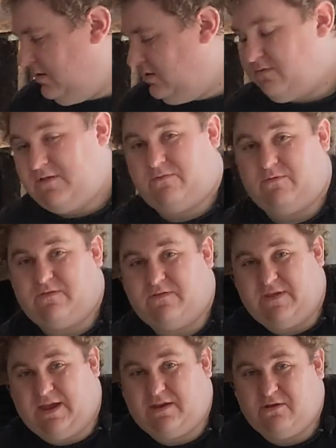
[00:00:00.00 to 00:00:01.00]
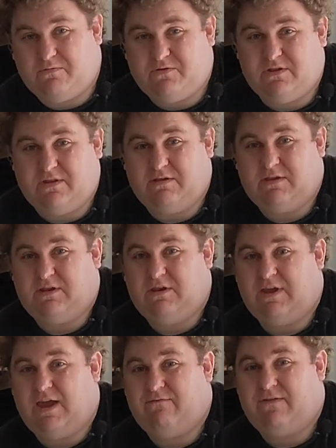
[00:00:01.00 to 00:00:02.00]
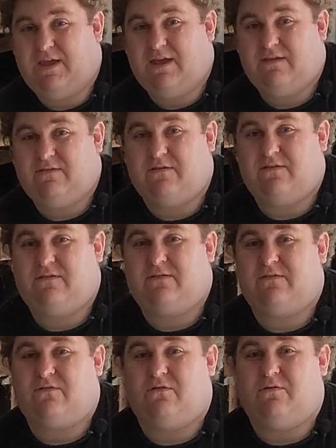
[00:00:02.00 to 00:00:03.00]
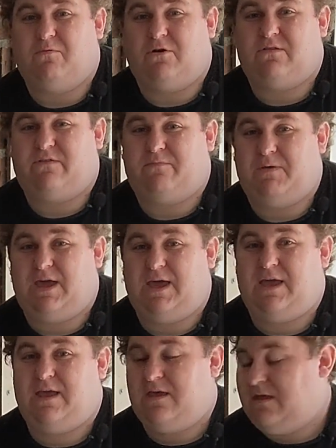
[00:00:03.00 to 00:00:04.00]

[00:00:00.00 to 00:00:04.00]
This was the second option that you have now. So this is called a modern spare.